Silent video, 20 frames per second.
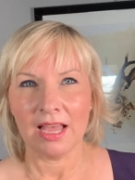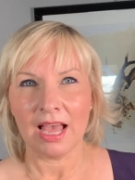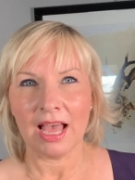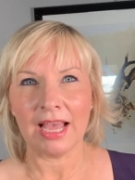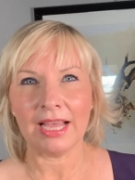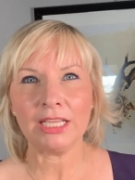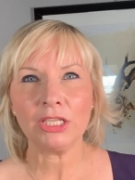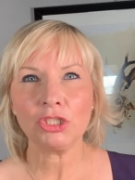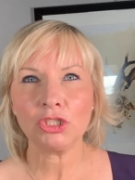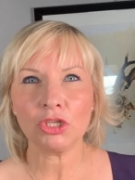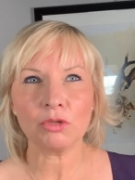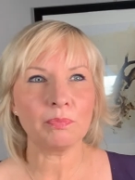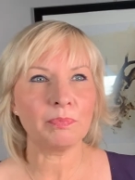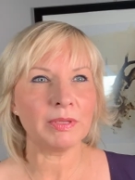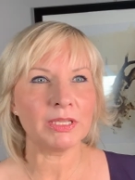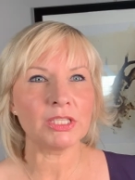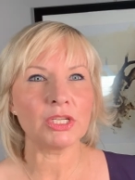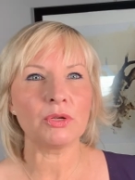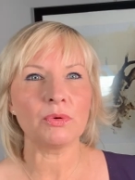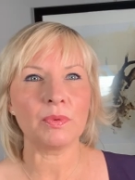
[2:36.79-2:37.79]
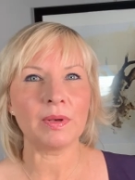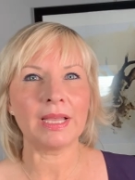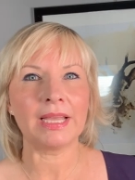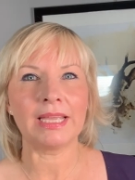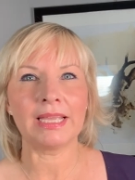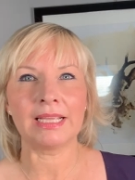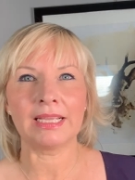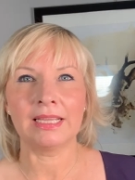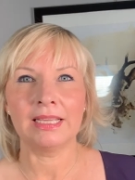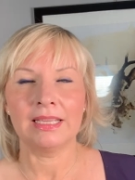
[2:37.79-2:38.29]
I should be
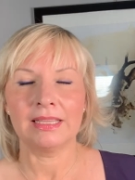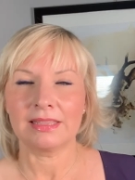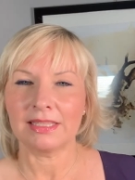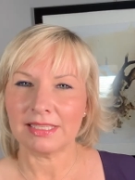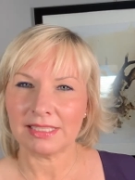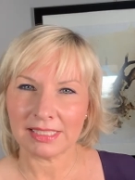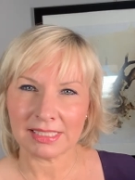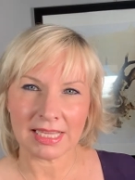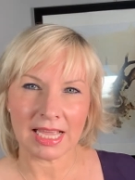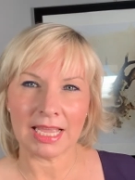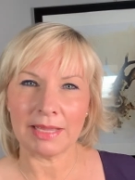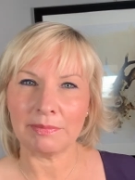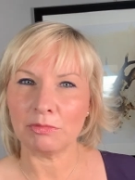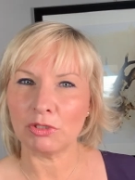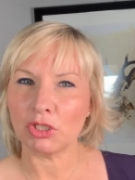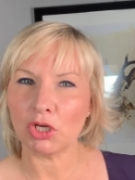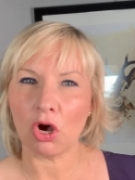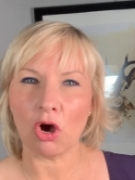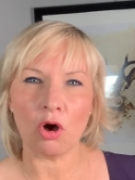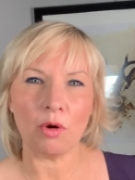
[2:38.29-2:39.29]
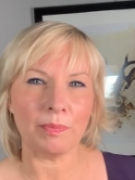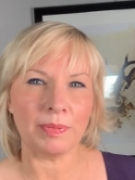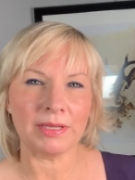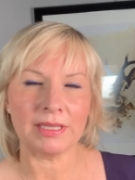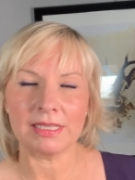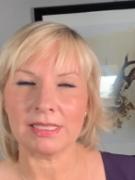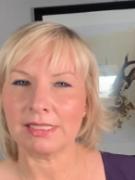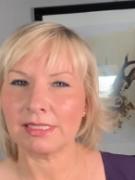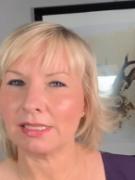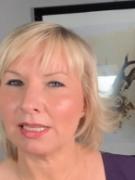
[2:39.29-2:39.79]
doing the same job
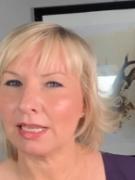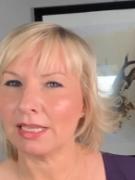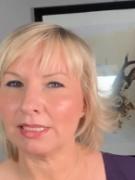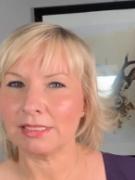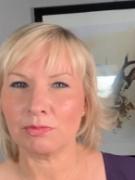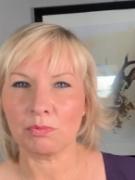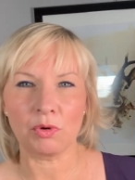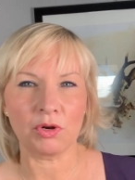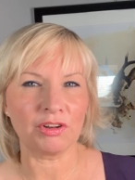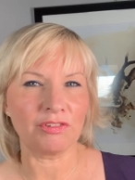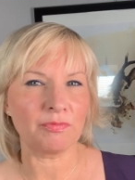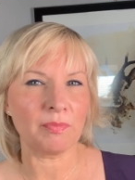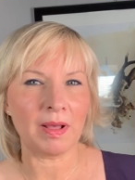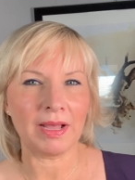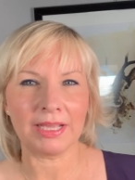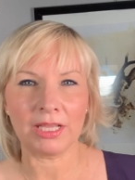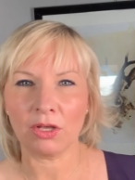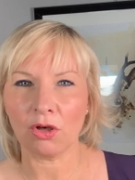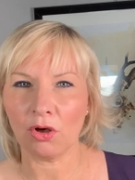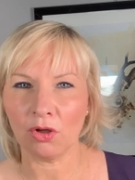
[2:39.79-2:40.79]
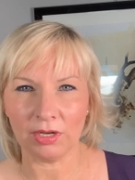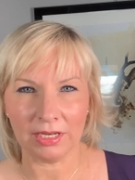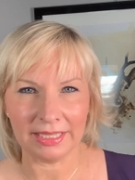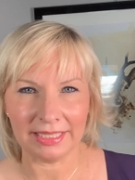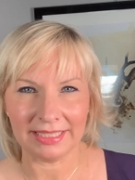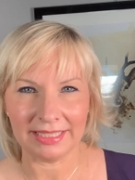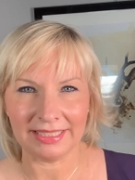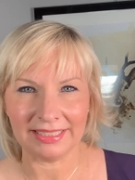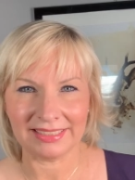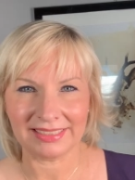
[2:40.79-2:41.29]
as, as one of my
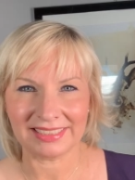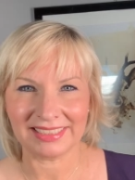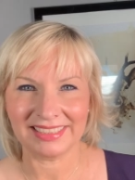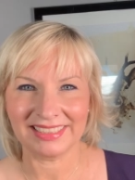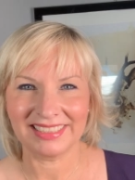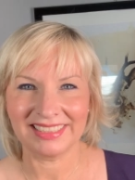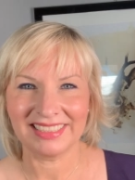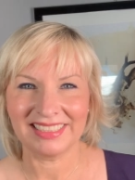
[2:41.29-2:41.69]
colleagues.